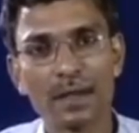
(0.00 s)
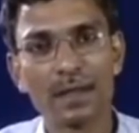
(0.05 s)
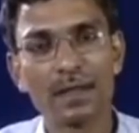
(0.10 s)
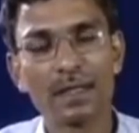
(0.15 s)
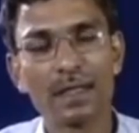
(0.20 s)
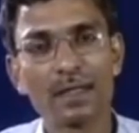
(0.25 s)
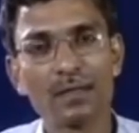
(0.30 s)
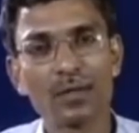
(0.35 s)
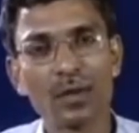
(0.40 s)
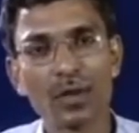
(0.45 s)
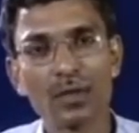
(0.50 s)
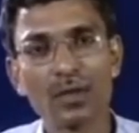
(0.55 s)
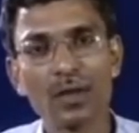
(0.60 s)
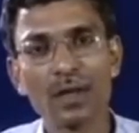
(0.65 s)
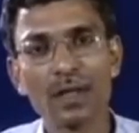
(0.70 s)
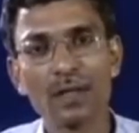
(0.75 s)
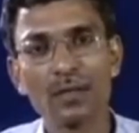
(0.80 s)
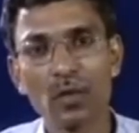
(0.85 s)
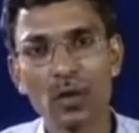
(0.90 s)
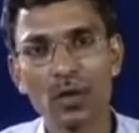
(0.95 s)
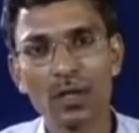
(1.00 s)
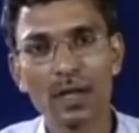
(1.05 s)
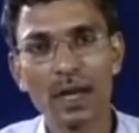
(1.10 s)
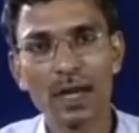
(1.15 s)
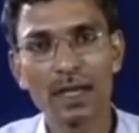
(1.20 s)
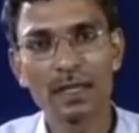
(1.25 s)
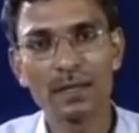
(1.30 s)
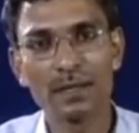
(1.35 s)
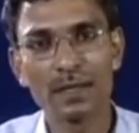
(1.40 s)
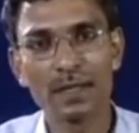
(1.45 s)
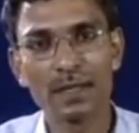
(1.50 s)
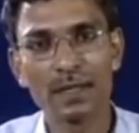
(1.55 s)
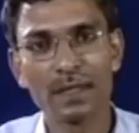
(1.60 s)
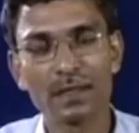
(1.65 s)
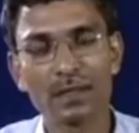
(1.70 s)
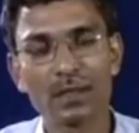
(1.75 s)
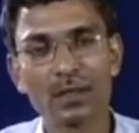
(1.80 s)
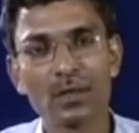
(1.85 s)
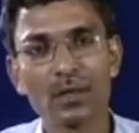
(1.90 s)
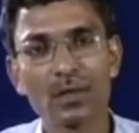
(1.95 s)
This is what is known as water activity.
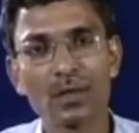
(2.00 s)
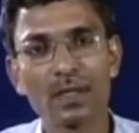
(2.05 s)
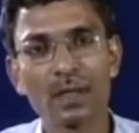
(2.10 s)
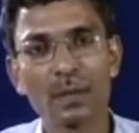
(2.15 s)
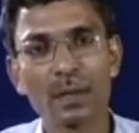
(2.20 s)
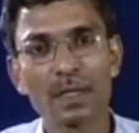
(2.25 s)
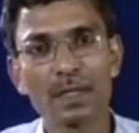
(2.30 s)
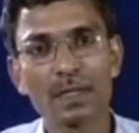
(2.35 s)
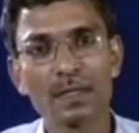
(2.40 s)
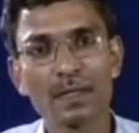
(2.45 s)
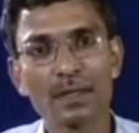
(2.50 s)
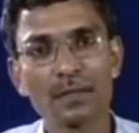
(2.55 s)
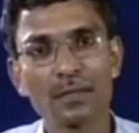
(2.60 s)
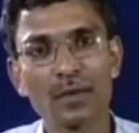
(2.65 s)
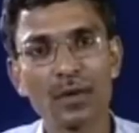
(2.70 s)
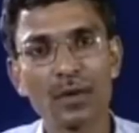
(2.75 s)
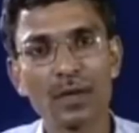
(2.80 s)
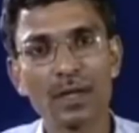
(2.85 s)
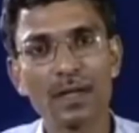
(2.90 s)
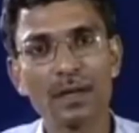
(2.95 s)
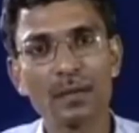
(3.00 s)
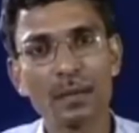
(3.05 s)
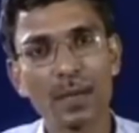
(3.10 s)
So in the presence of water